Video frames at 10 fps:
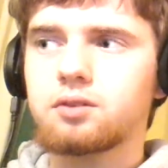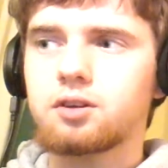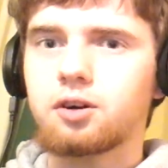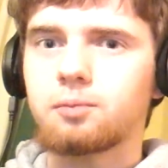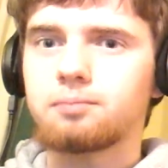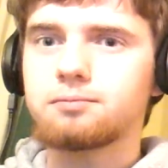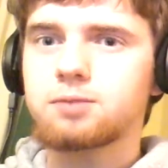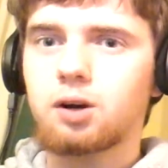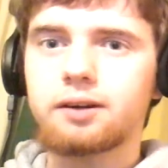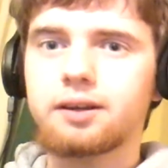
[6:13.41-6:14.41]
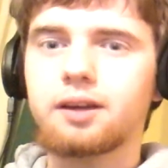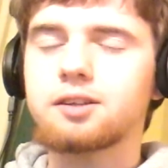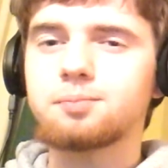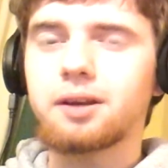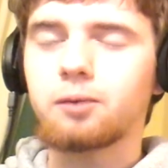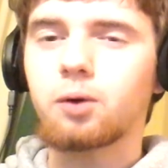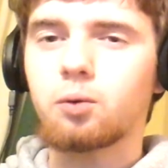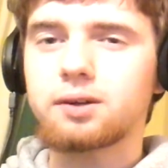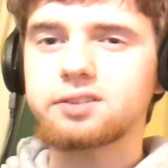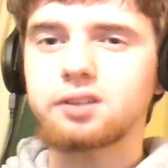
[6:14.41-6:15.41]
you know, trying to get as many
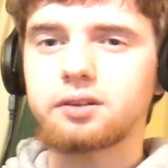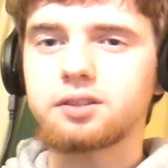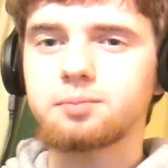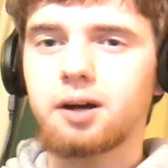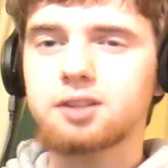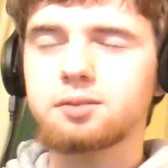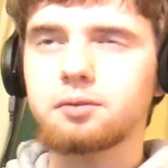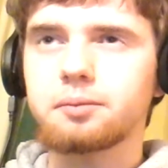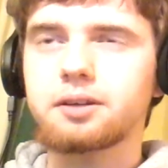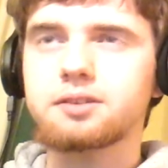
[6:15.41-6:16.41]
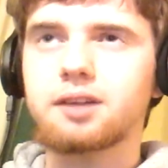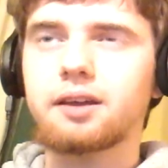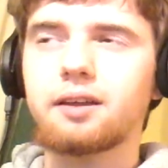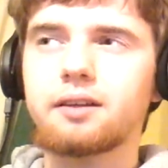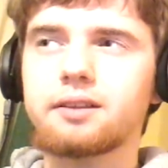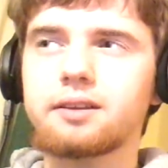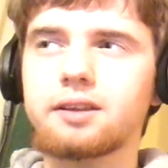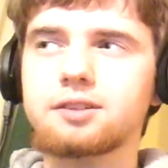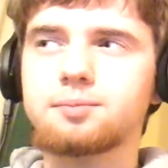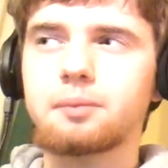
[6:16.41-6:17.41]
requests done as possible, because I think
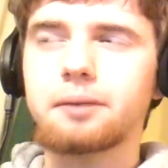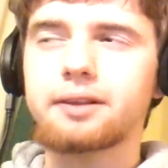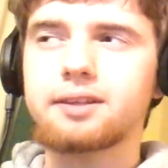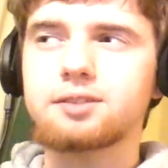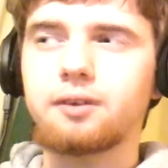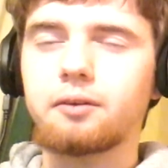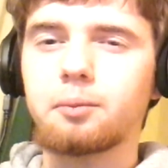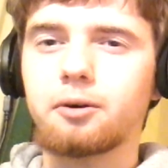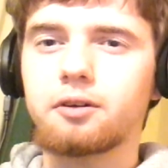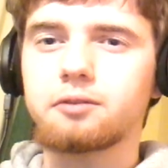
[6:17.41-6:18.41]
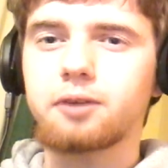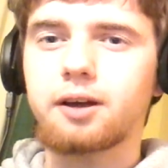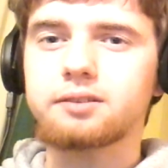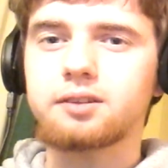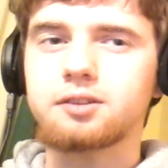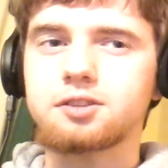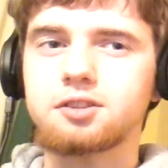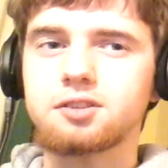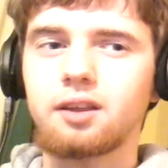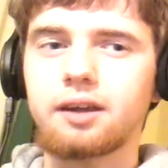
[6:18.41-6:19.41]
that's been my least favorite part of reacting, is
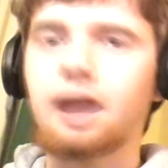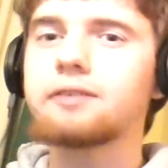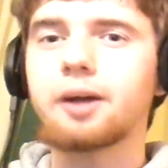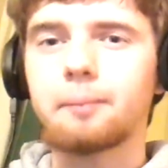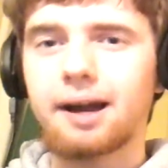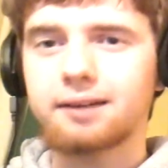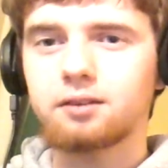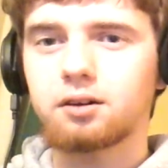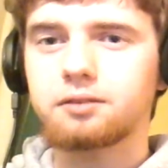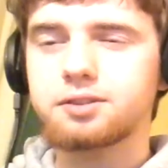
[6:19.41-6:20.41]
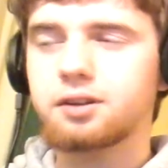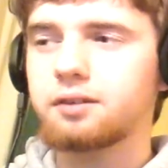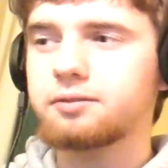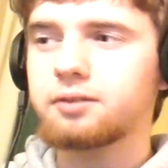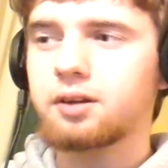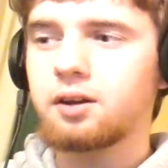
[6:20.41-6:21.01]
just like having a backlog of stuff.